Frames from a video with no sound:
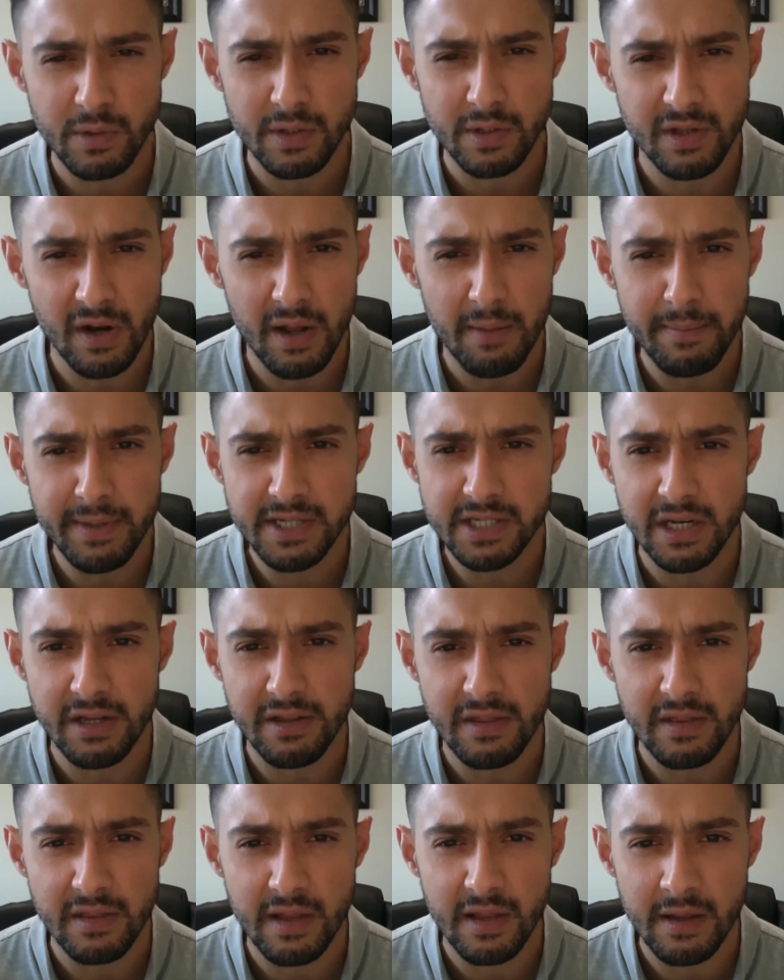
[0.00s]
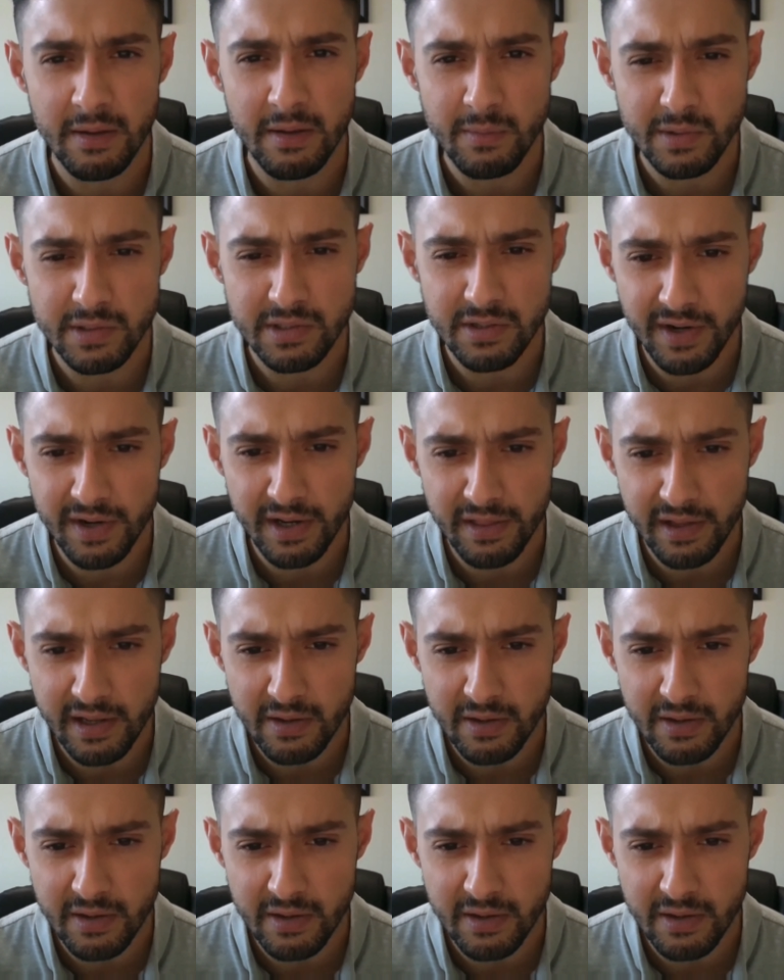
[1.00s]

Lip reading: Did I miss anything there? Was there anything